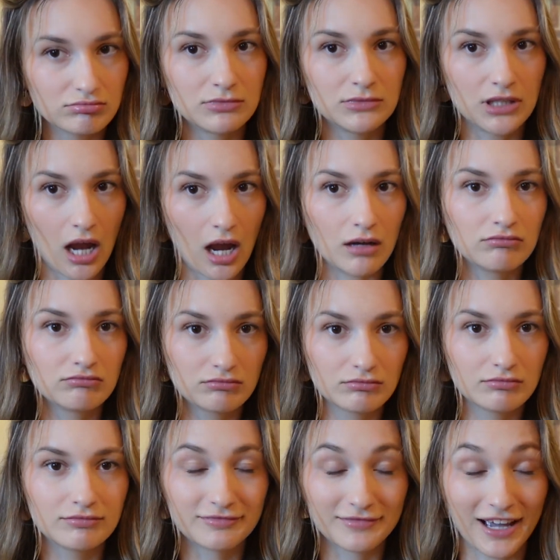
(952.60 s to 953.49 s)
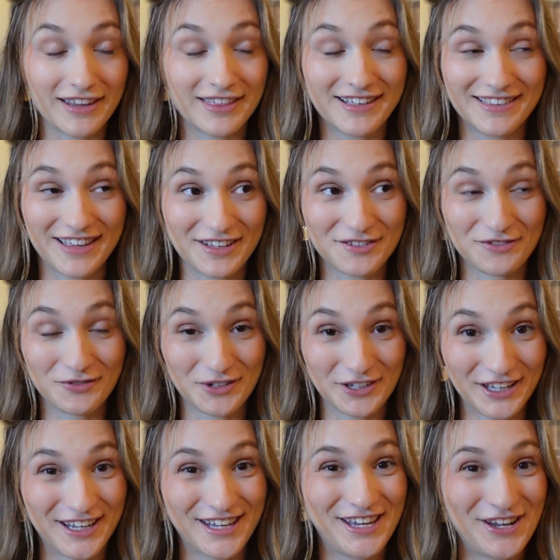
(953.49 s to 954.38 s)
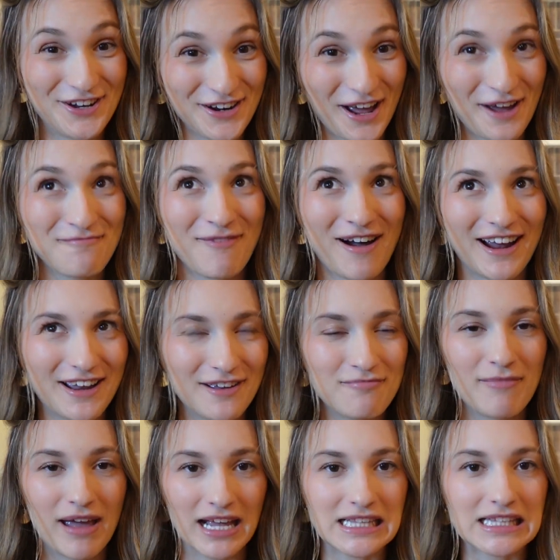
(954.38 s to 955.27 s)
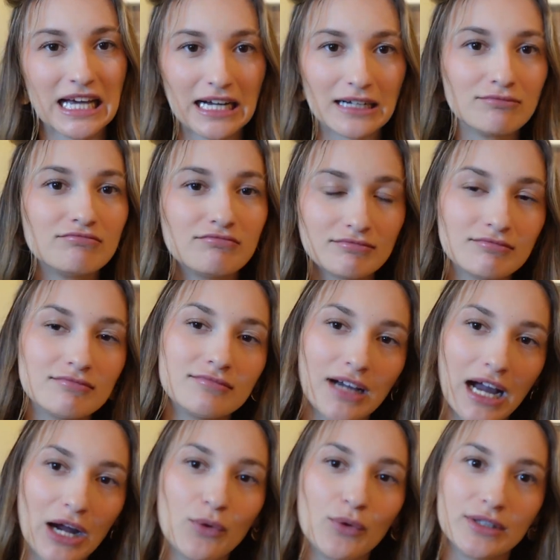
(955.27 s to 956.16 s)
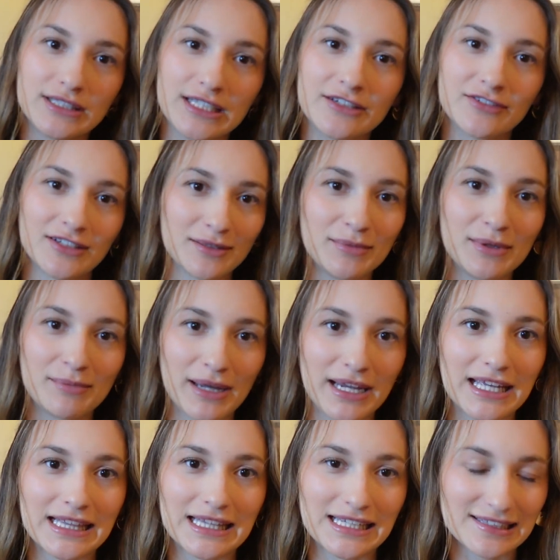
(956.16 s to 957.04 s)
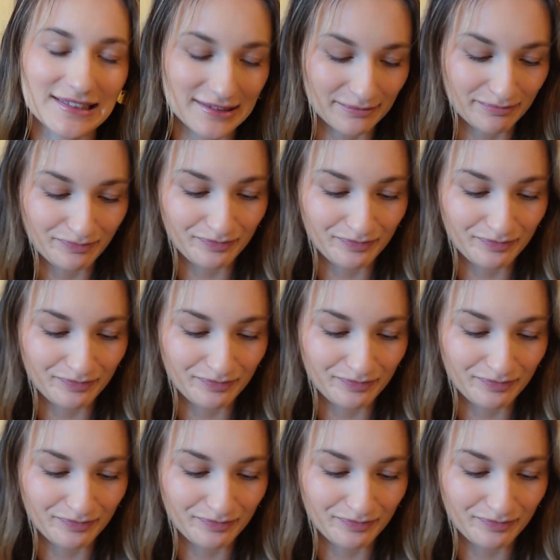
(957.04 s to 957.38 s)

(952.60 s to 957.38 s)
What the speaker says: Yep. I think that's really cute. I might make that. I will definitely be making this.